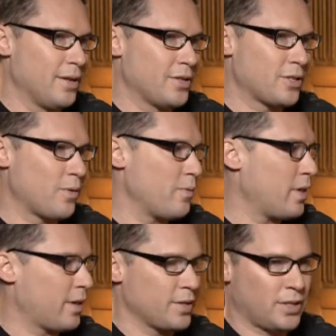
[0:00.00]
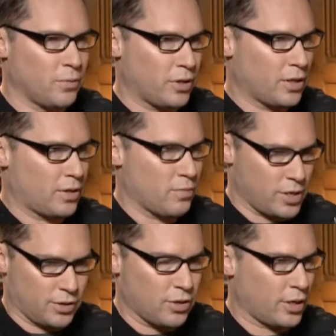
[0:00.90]
So like the scene with the, when
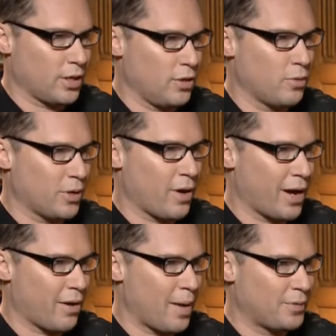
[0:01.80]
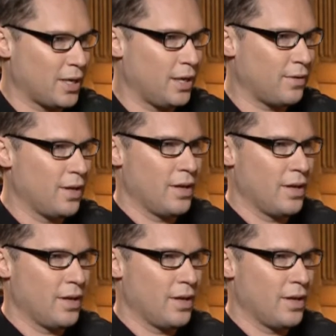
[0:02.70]
he's cooking Ewan McGregor up to eat,